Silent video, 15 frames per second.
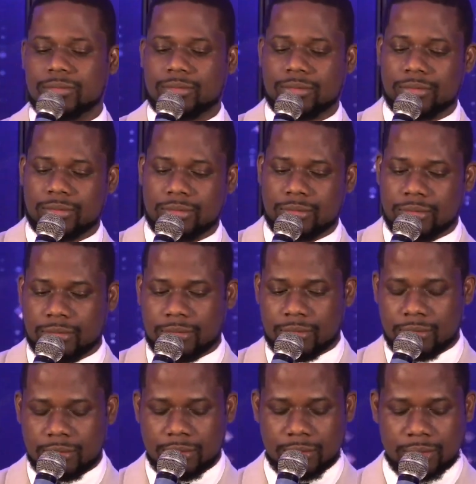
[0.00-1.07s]

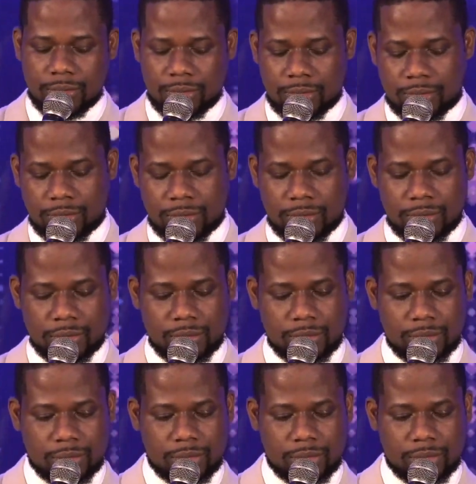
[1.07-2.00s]
(no one is talking)